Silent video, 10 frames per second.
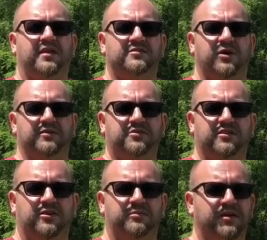So after a
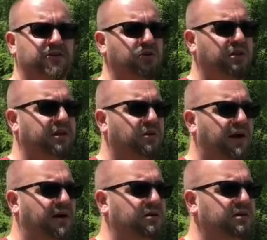little bit of noodling
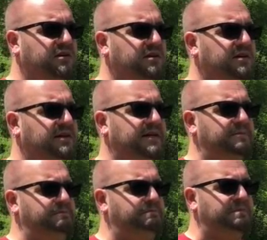around,
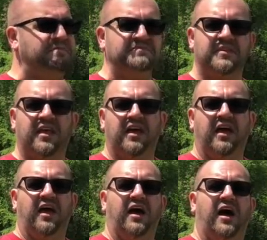um,
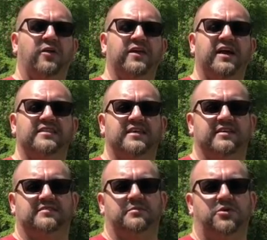I only got the
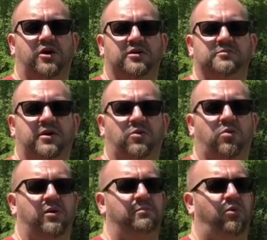S W R to about
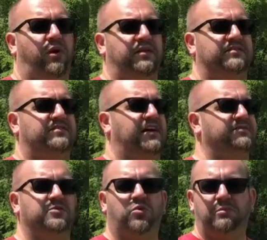one point
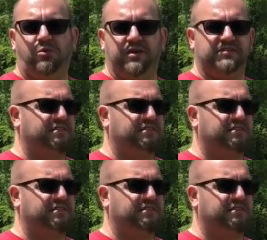seven, one point